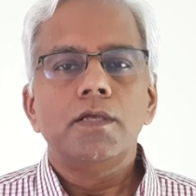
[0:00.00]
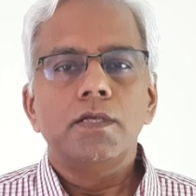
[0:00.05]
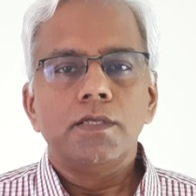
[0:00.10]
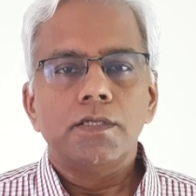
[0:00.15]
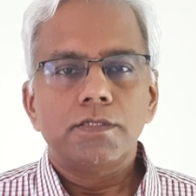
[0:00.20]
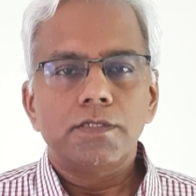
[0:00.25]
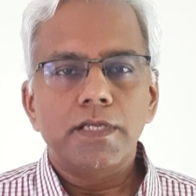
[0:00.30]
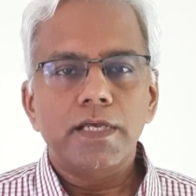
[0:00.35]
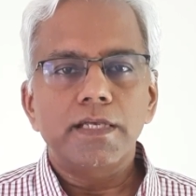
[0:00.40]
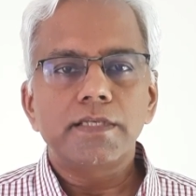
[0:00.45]

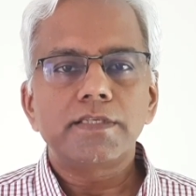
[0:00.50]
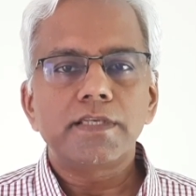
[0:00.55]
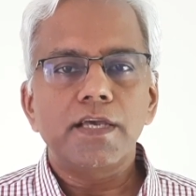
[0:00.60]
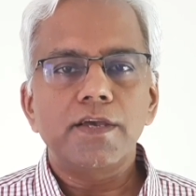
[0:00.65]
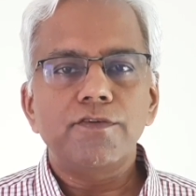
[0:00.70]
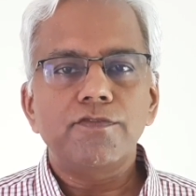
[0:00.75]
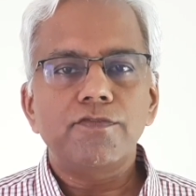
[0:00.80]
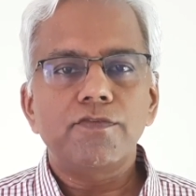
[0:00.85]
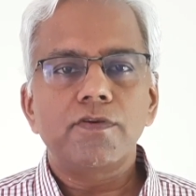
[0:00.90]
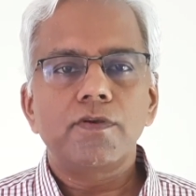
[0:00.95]
Stay
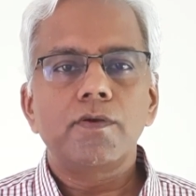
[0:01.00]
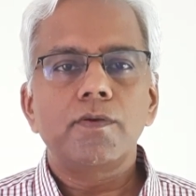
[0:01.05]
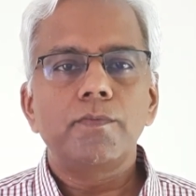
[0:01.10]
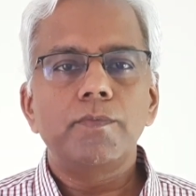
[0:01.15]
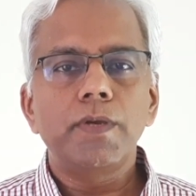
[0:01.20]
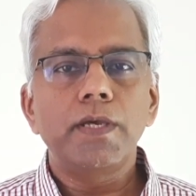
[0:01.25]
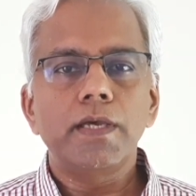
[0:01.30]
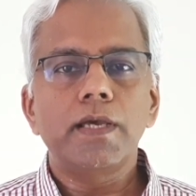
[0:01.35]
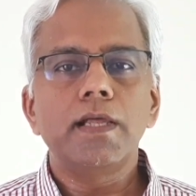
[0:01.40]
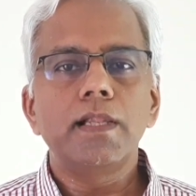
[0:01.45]
safe,
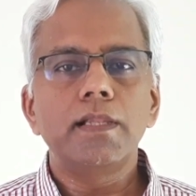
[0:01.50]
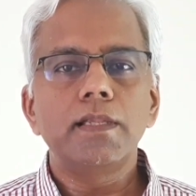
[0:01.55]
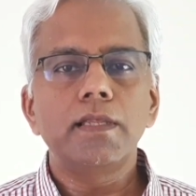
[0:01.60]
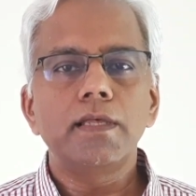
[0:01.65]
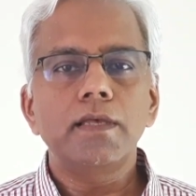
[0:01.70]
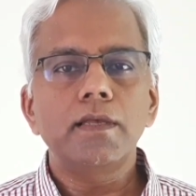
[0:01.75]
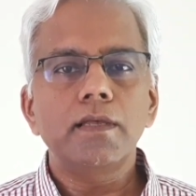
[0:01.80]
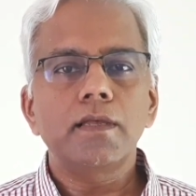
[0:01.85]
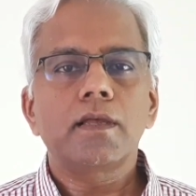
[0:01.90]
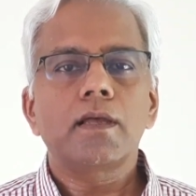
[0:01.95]
Be
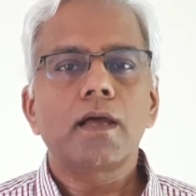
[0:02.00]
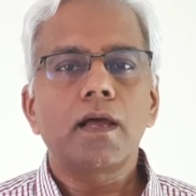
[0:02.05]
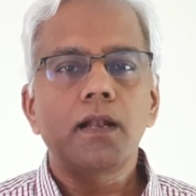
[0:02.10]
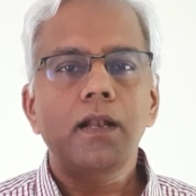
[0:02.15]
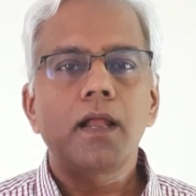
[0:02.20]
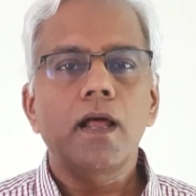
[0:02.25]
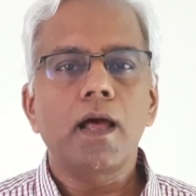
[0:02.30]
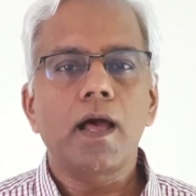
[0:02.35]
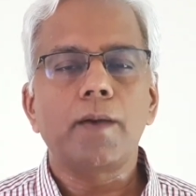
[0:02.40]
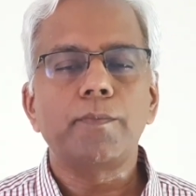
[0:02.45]
healthy and
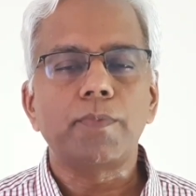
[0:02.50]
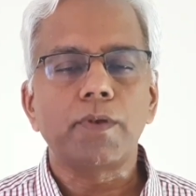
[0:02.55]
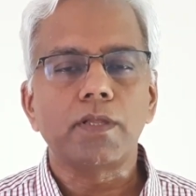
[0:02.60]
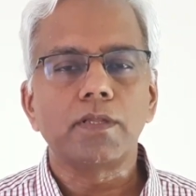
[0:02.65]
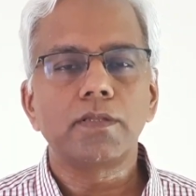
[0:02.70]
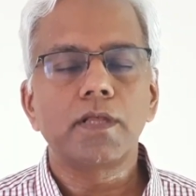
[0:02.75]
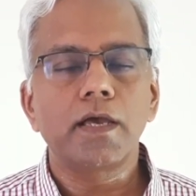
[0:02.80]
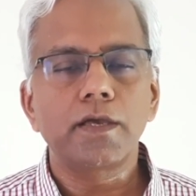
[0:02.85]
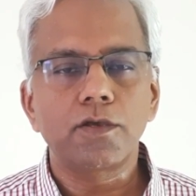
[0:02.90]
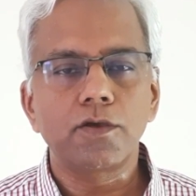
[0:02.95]
happy.
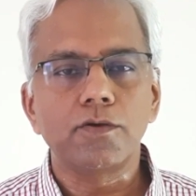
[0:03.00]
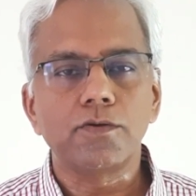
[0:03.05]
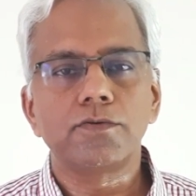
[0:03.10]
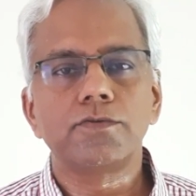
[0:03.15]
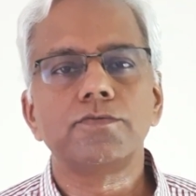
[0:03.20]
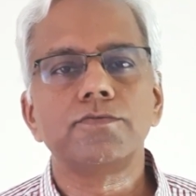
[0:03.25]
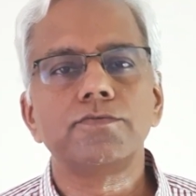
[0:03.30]
Thank you.